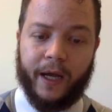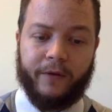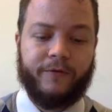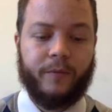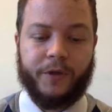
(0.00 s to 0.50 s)

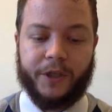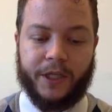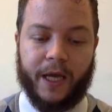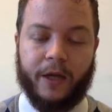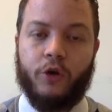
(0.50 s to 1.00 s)
and from just
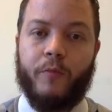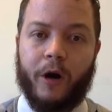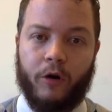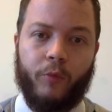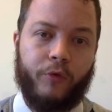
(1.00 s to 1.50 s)
a
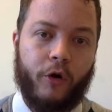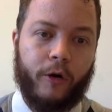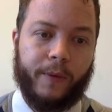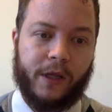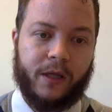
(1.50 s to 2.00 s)
numerical
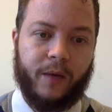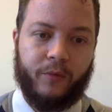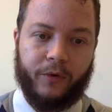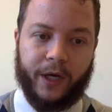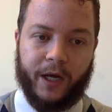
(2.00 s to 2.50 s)
programming
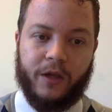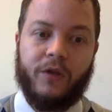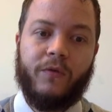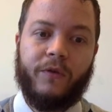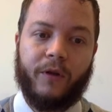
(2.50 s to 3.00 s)
standpoint and
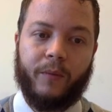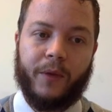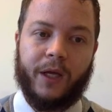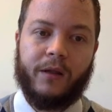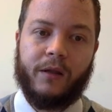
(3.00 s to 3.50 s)
use them
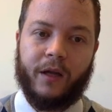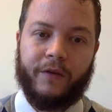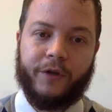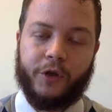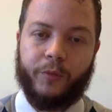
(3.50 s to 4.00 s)
inside
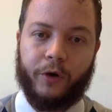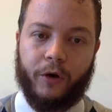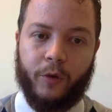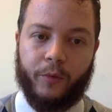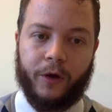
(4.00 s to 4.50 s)
of a Jupyter
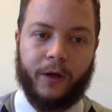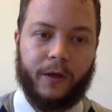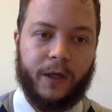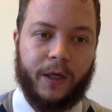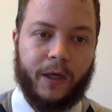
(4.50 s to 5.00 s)
notebook.
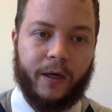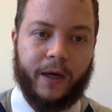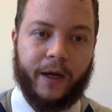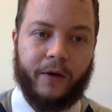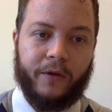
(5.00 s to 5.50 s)

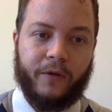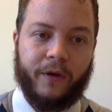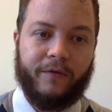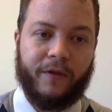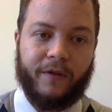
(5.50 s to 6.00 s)
I can also
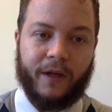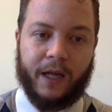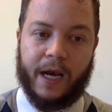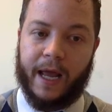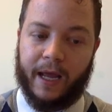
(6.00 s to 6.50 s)
give this thing
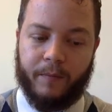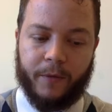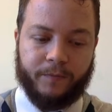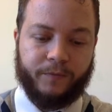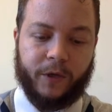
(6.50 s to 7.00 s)
a
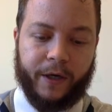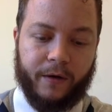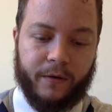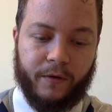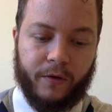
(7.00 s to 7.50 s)
name right
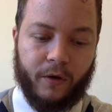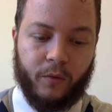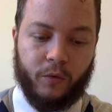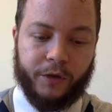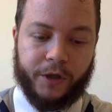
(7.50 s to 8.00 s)
here. So
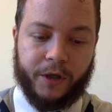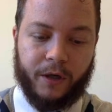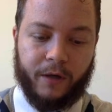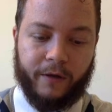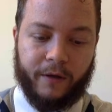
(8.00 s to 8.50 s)
we'll just
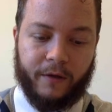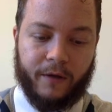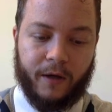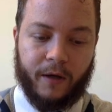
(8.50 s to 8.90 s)
call this